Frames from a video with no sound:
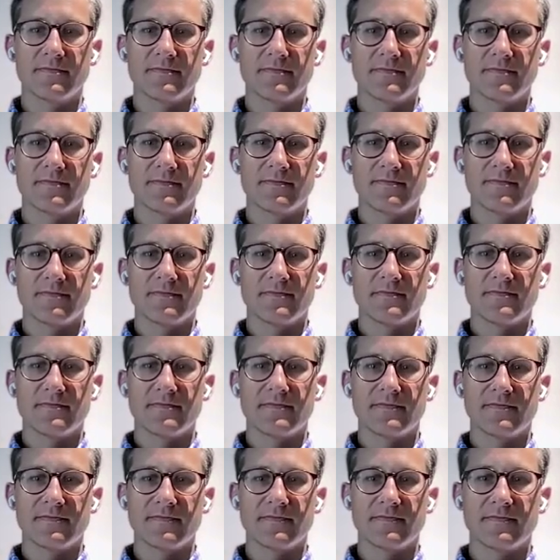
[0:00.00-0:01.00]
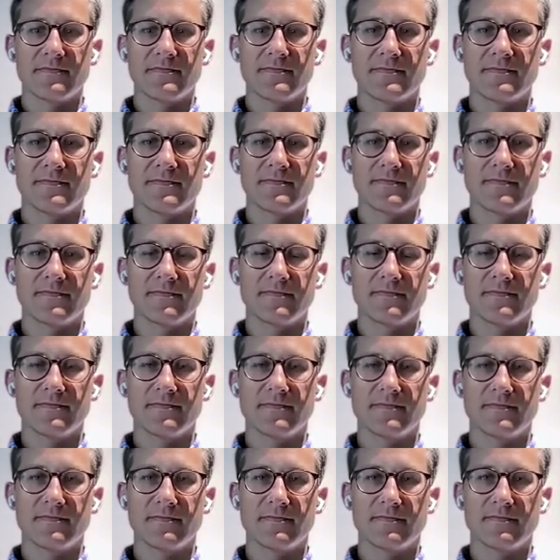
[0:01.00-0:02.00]

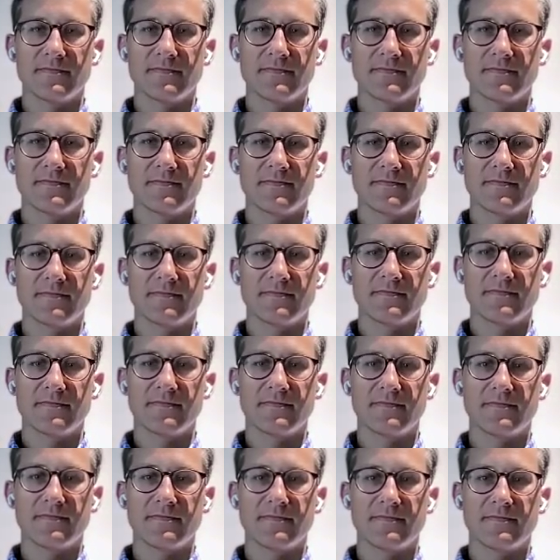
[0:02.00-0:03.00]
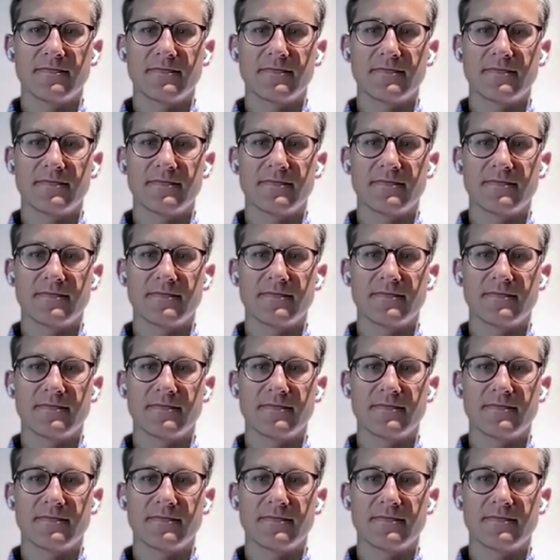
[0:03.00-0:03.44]
(silent)